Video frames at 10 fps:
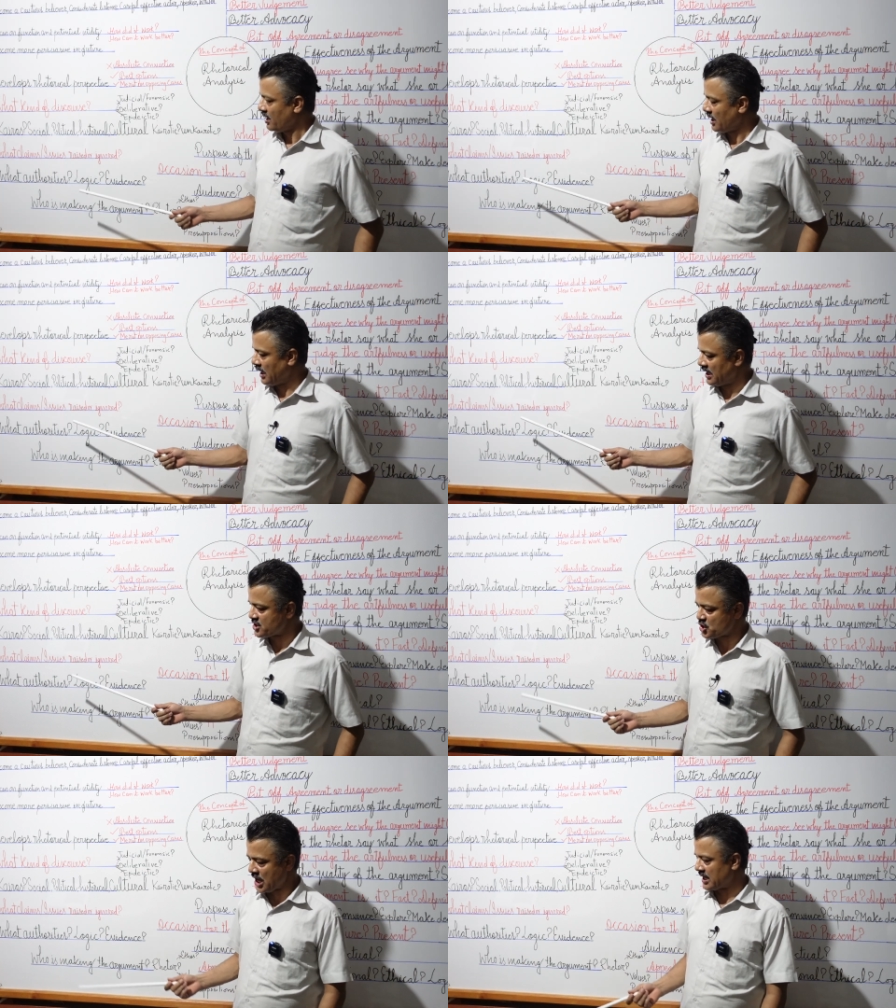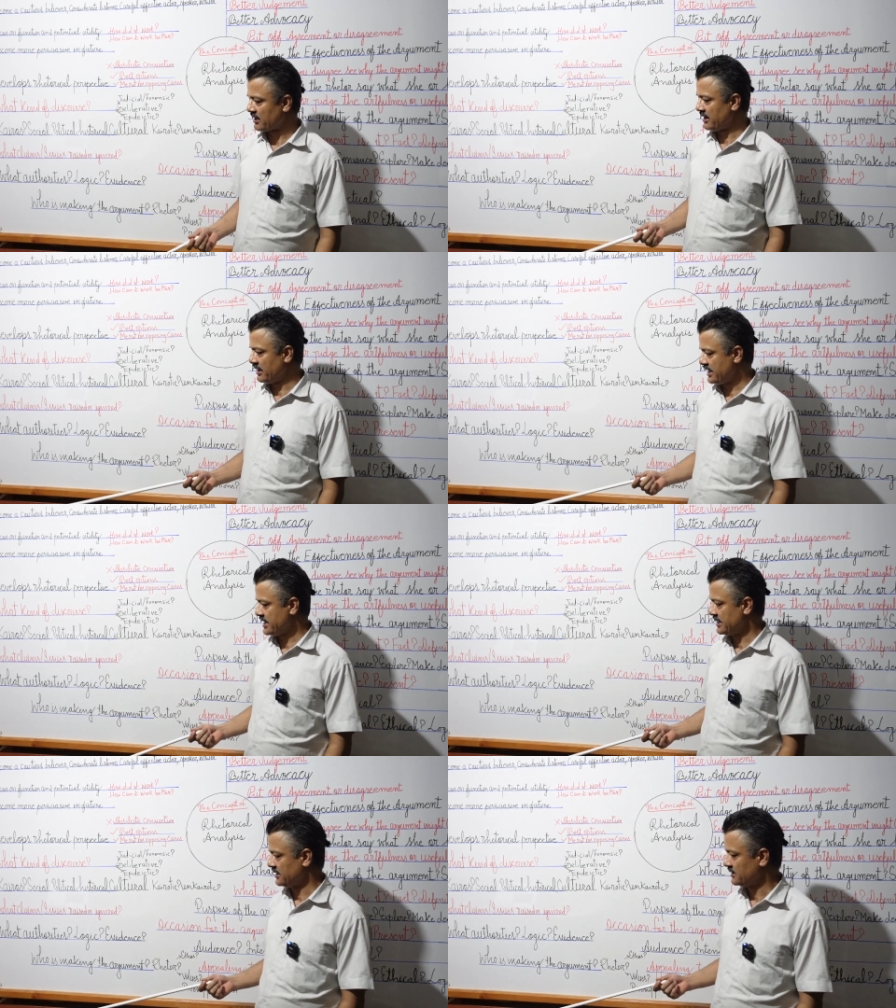Changri
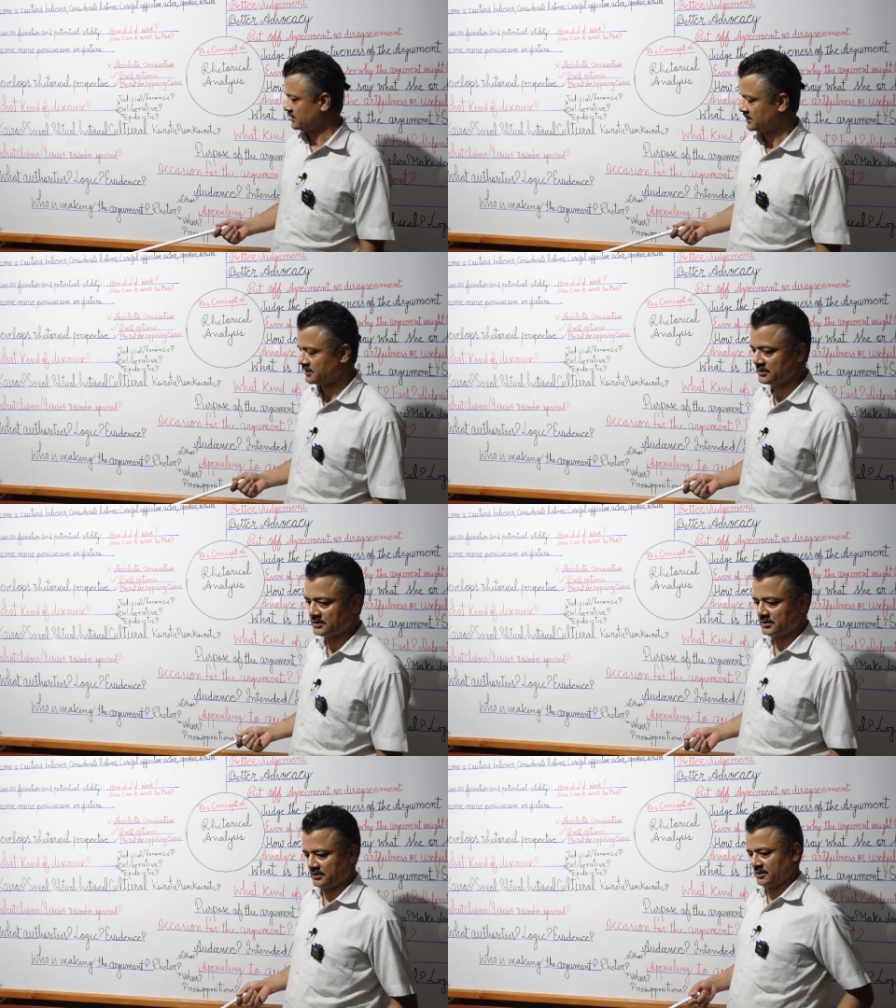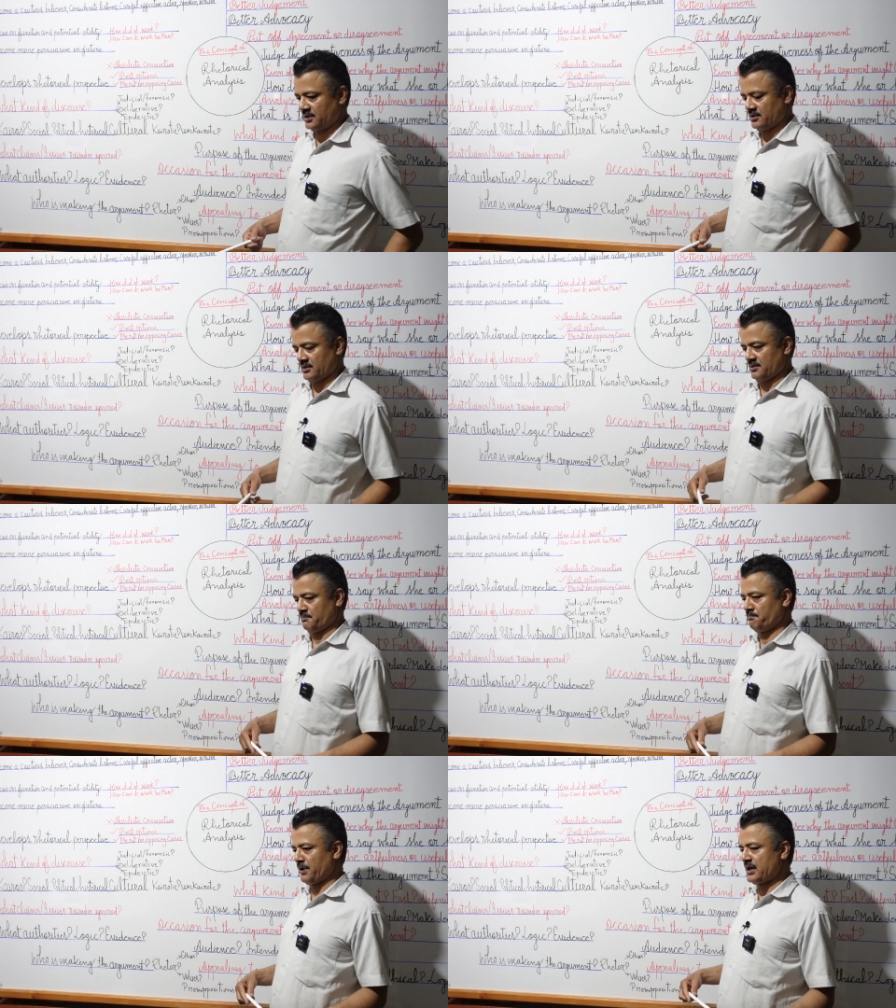Lee
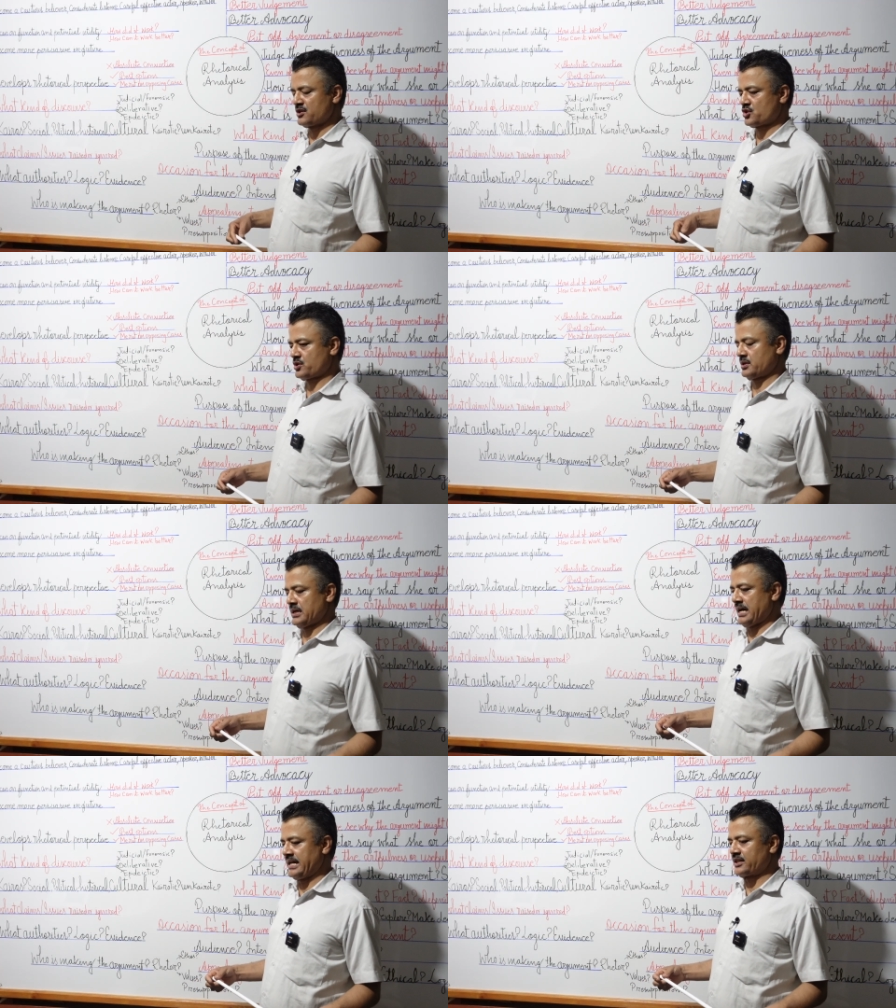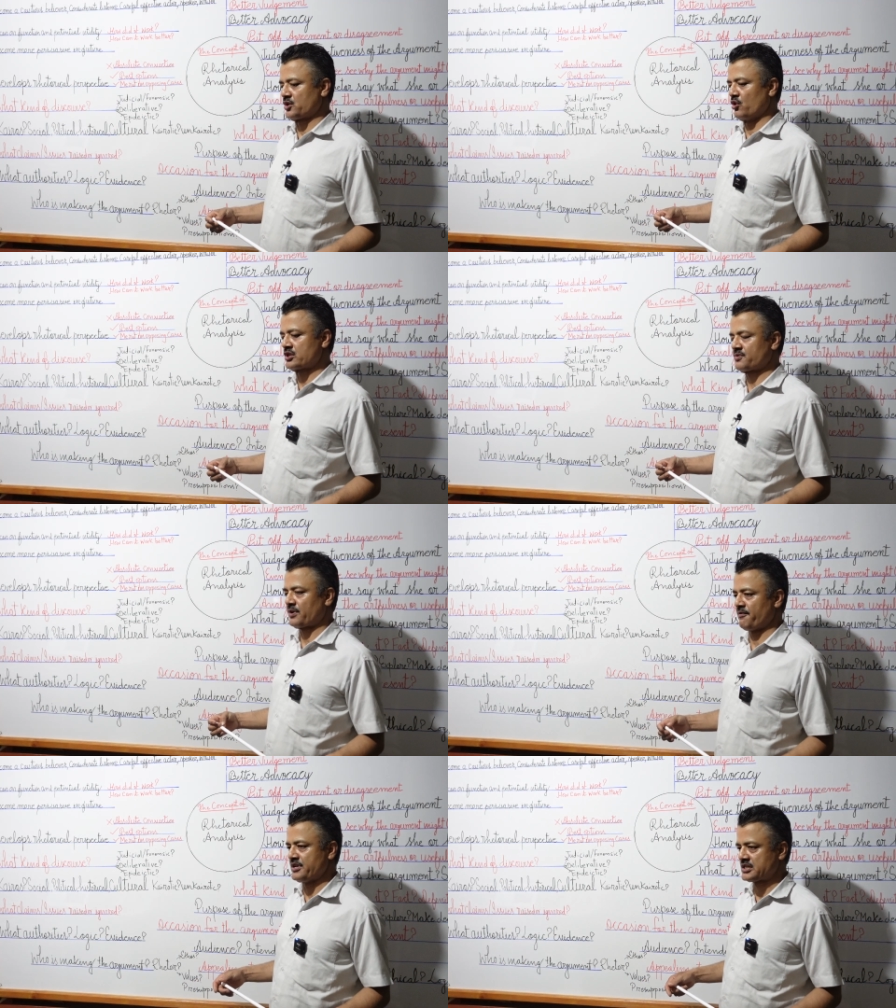brings anecdotes
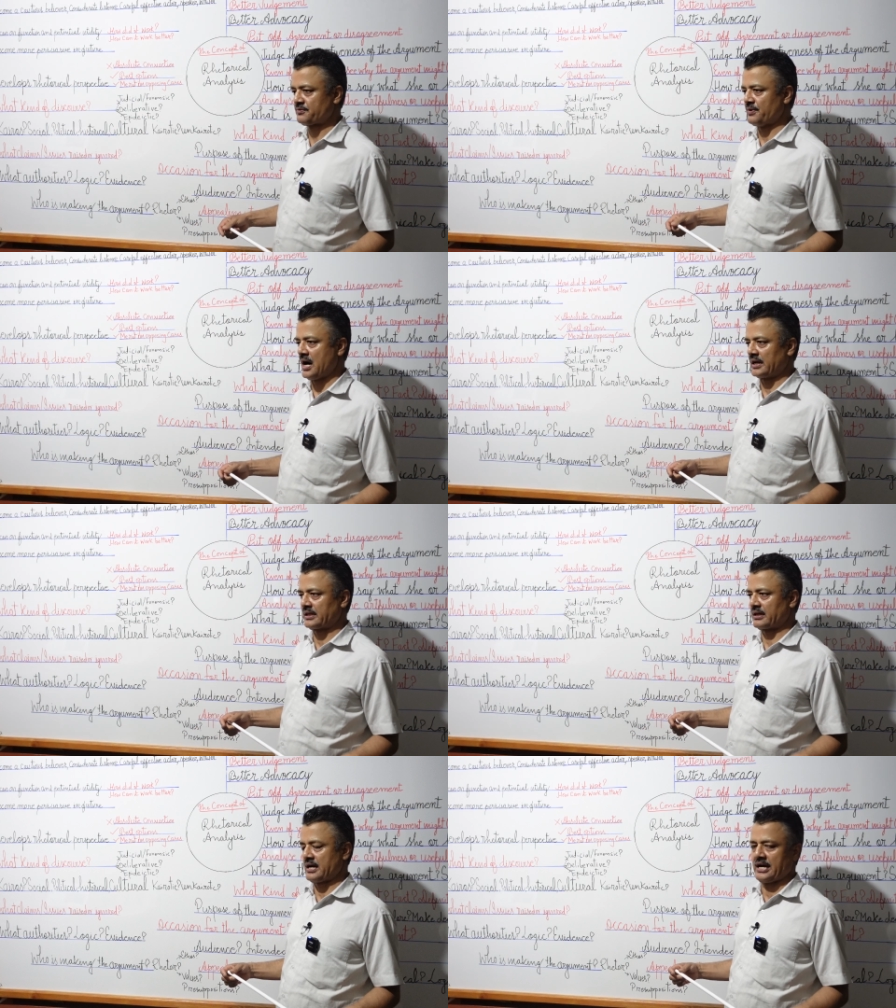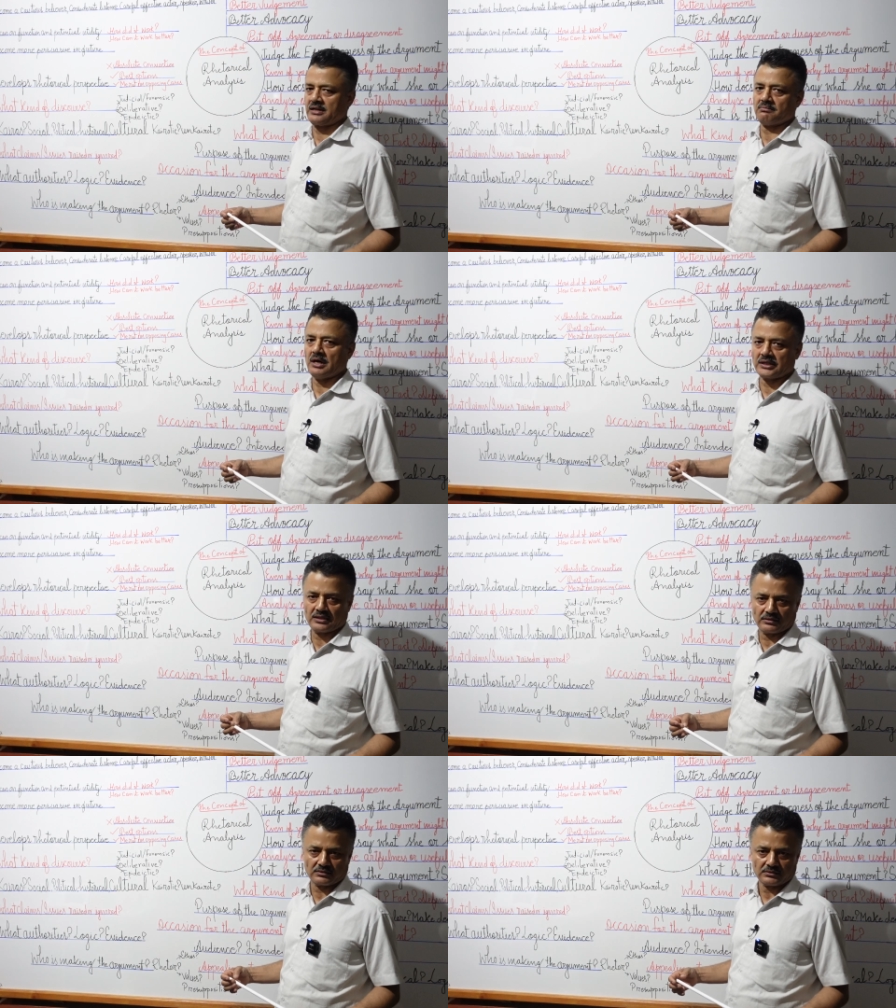from his father and
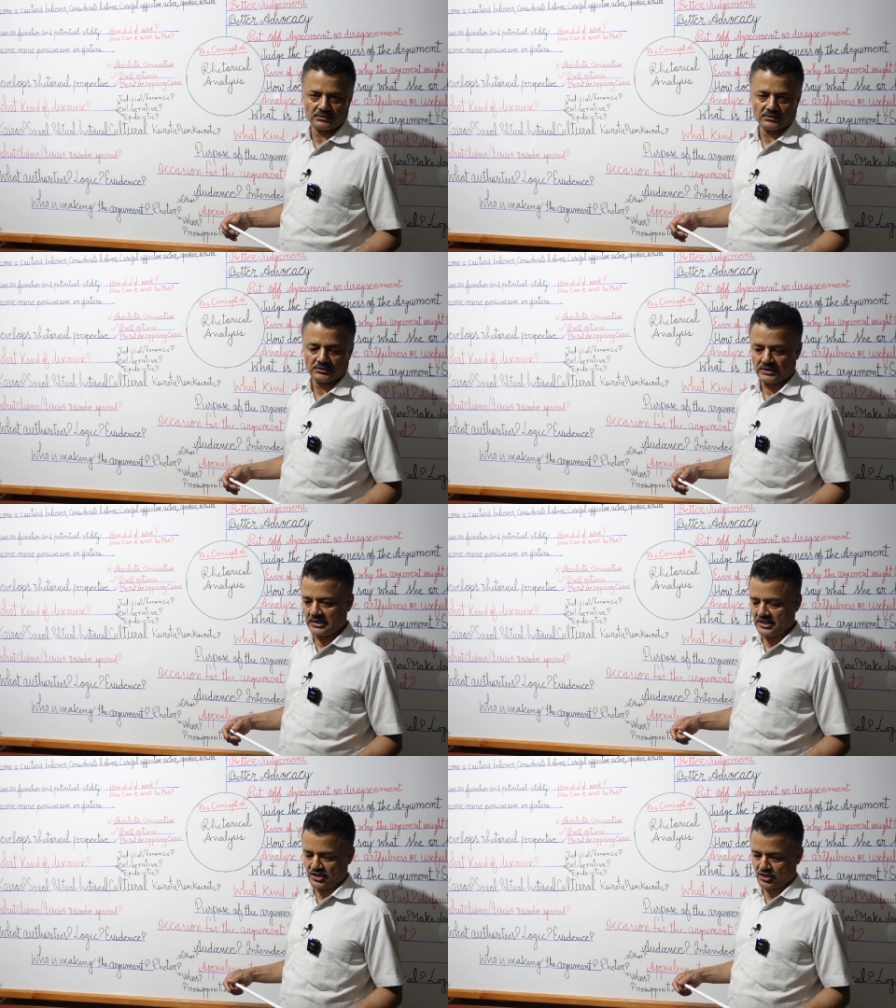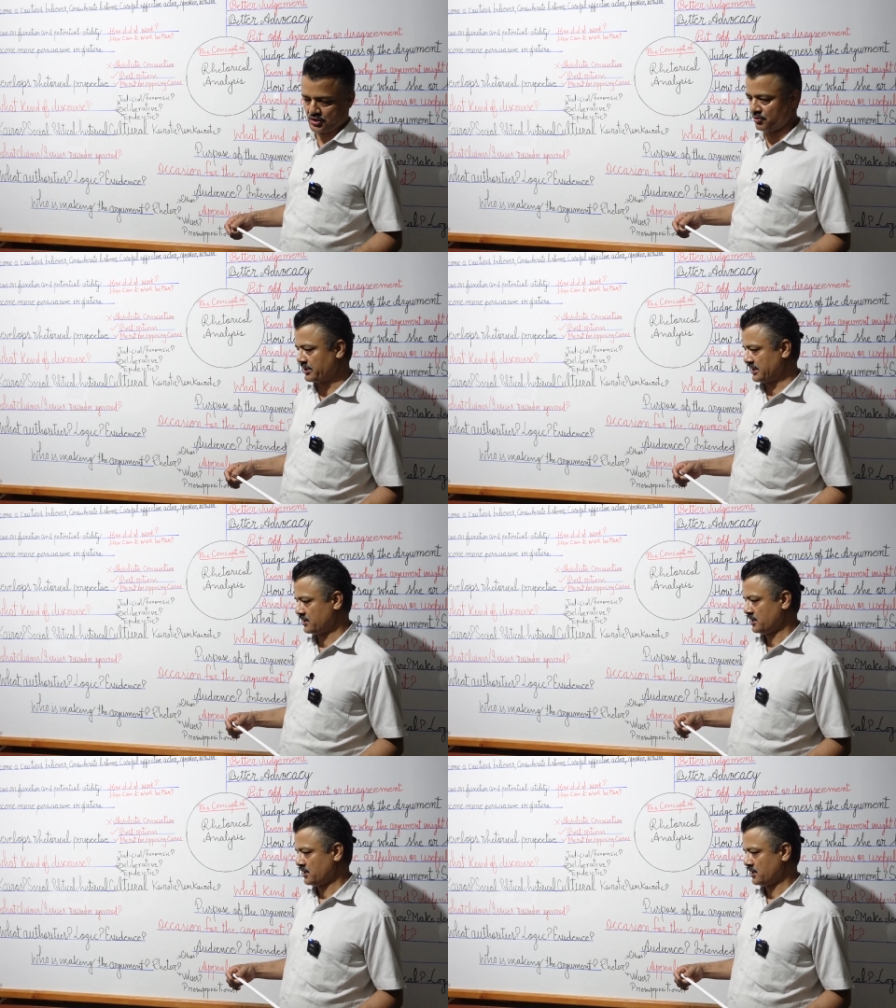mother in his story.